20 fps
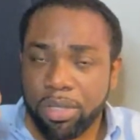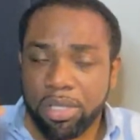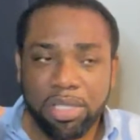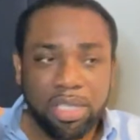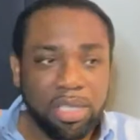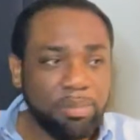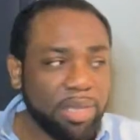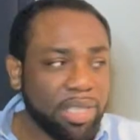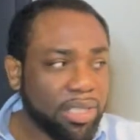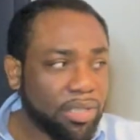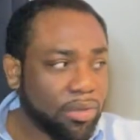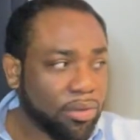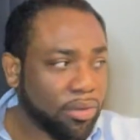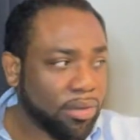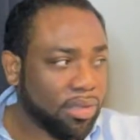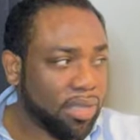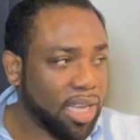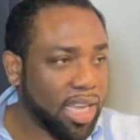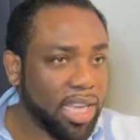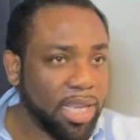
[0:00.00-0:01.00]
they make your
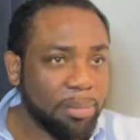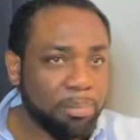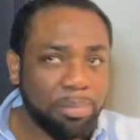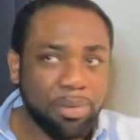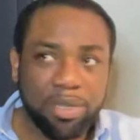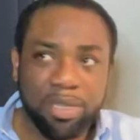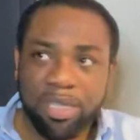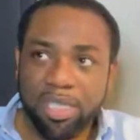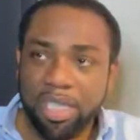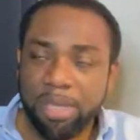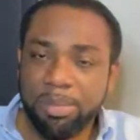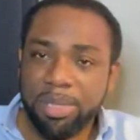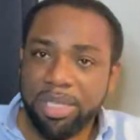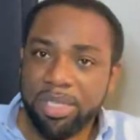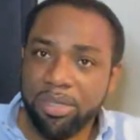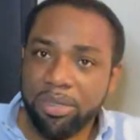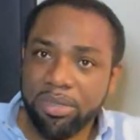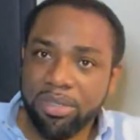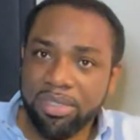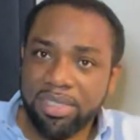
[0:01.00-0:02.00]
tape, they make
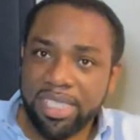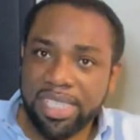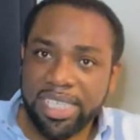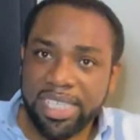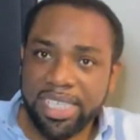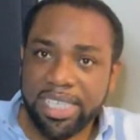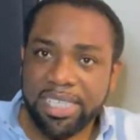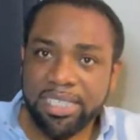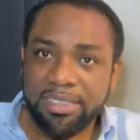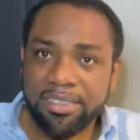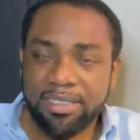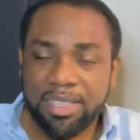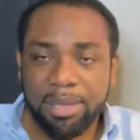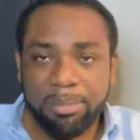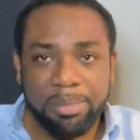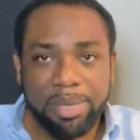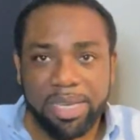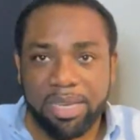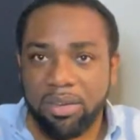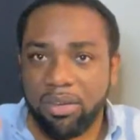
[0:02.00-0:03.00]
your stickies, they
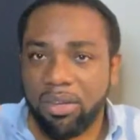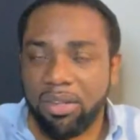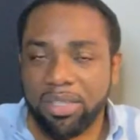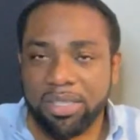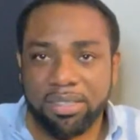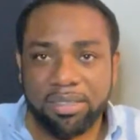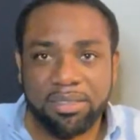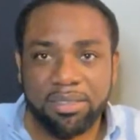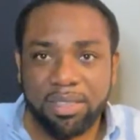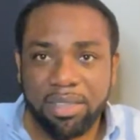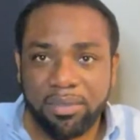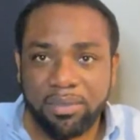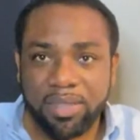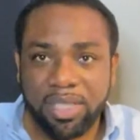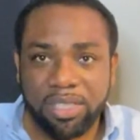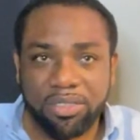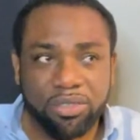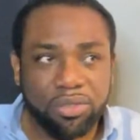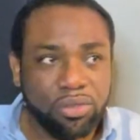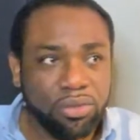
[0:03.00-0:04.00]
make all this stuff
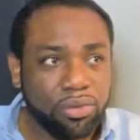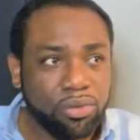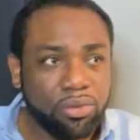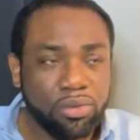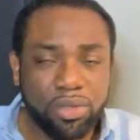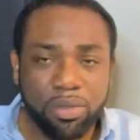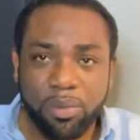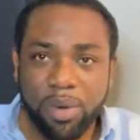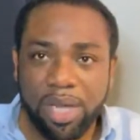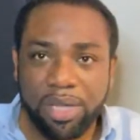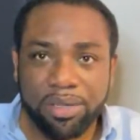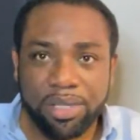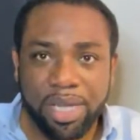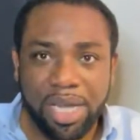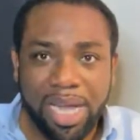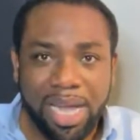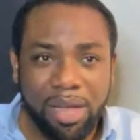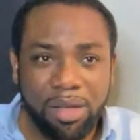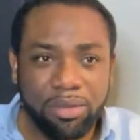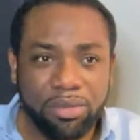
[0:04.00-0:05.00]
that you use around the
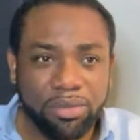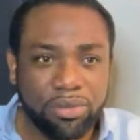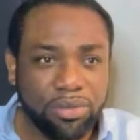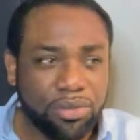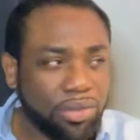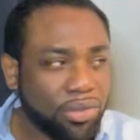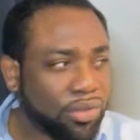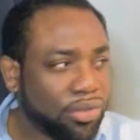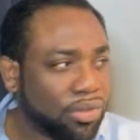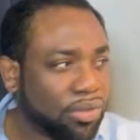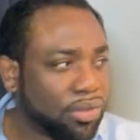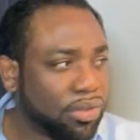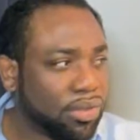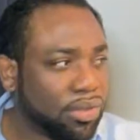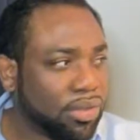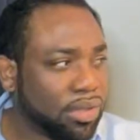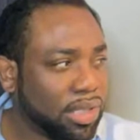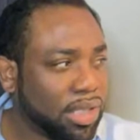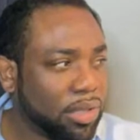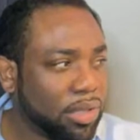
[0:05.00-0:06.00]
house, just
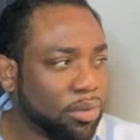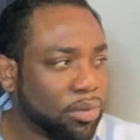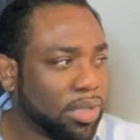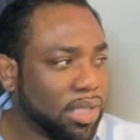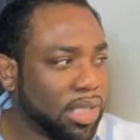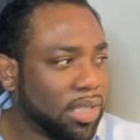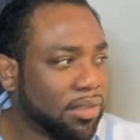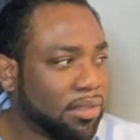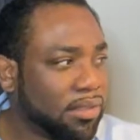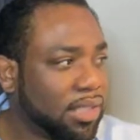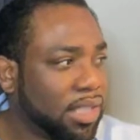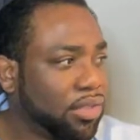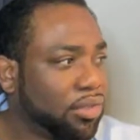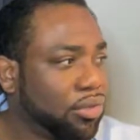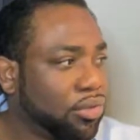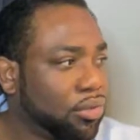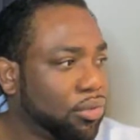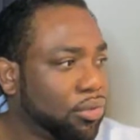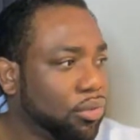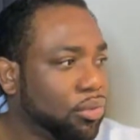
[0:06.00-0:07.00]
little things that
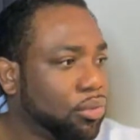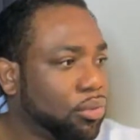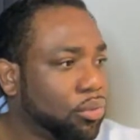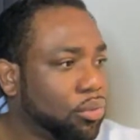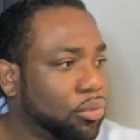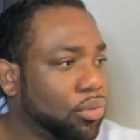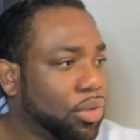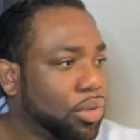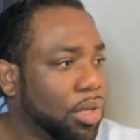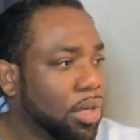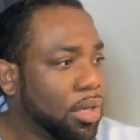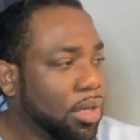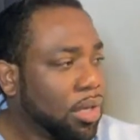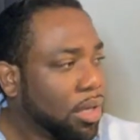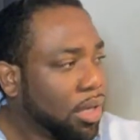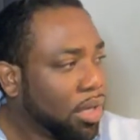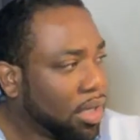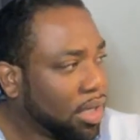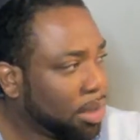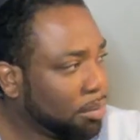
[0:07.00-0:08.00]
you use.
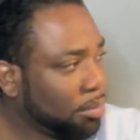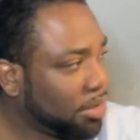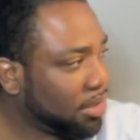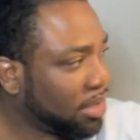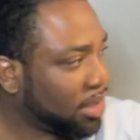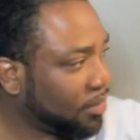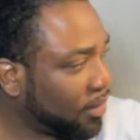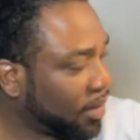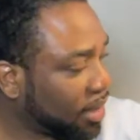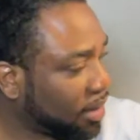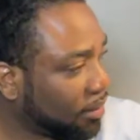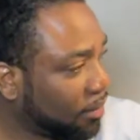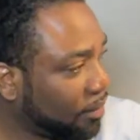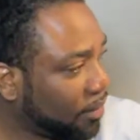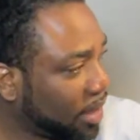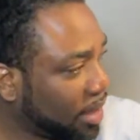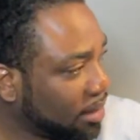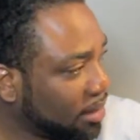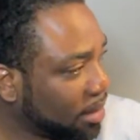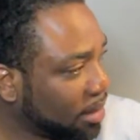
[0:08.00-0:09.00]
Let me see if I can
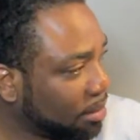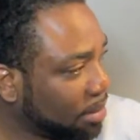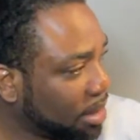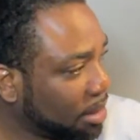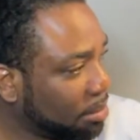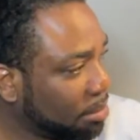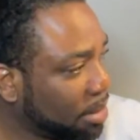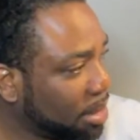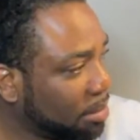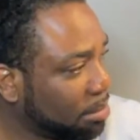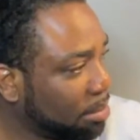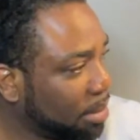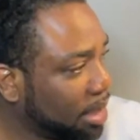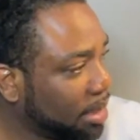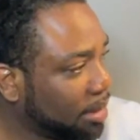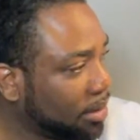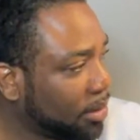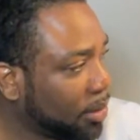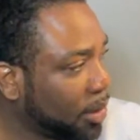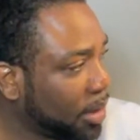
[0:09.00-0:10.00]
find something made by
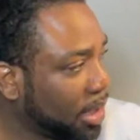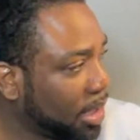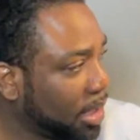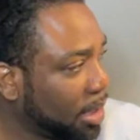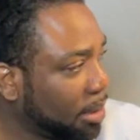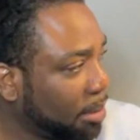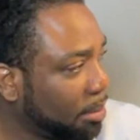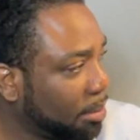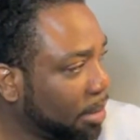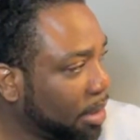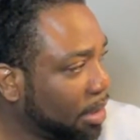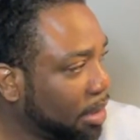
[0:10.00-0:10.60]
3M.